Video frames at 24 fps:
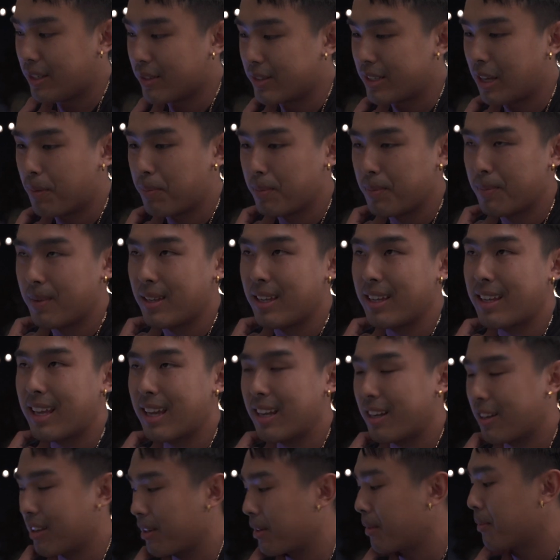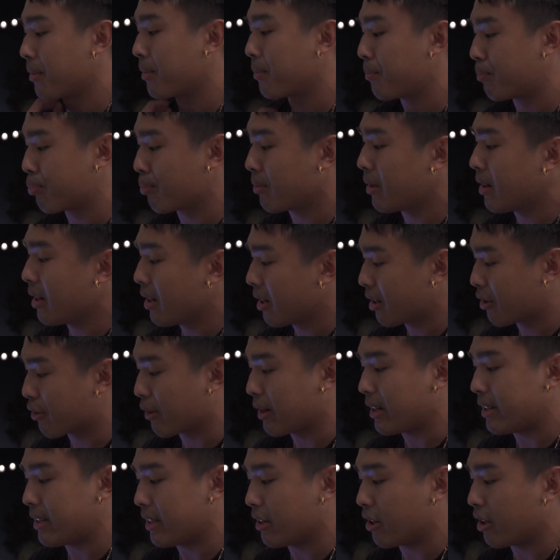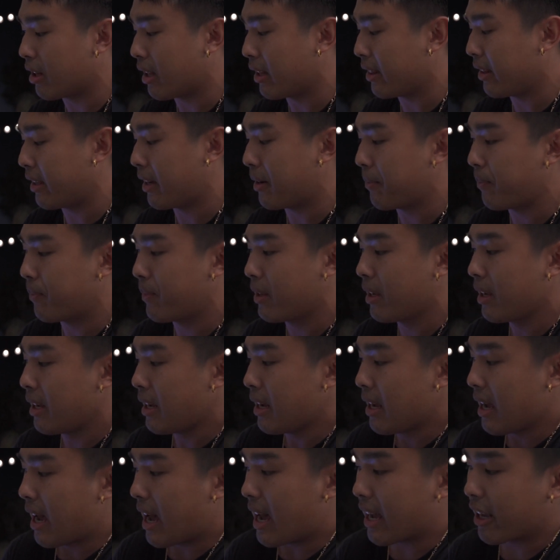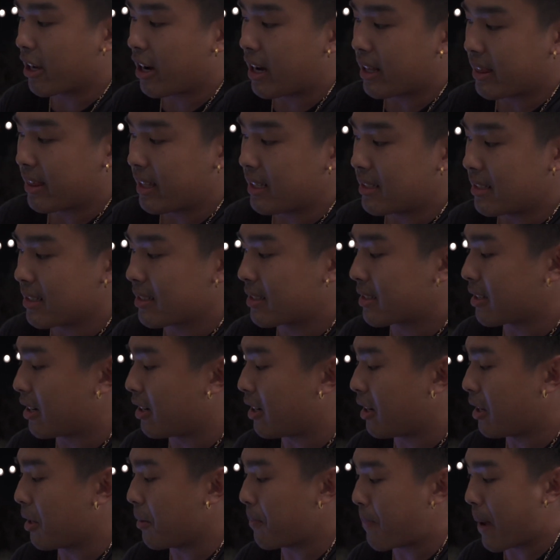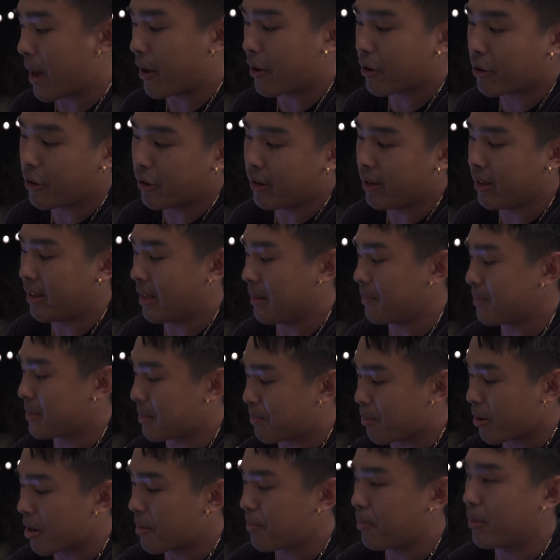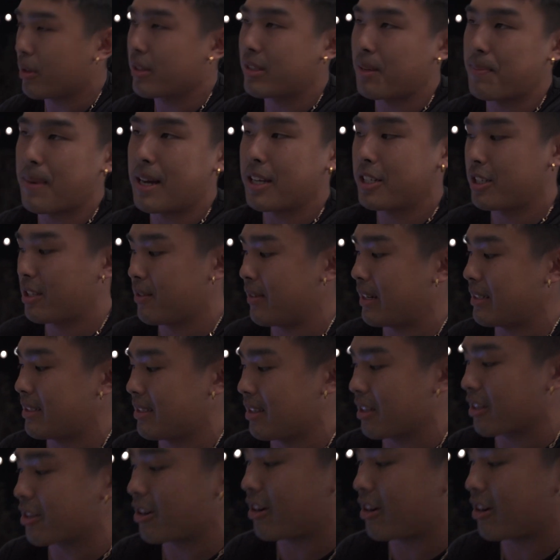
He was helping me get a great deal on them. I got these installed, powder coated them to purple to match the rest of the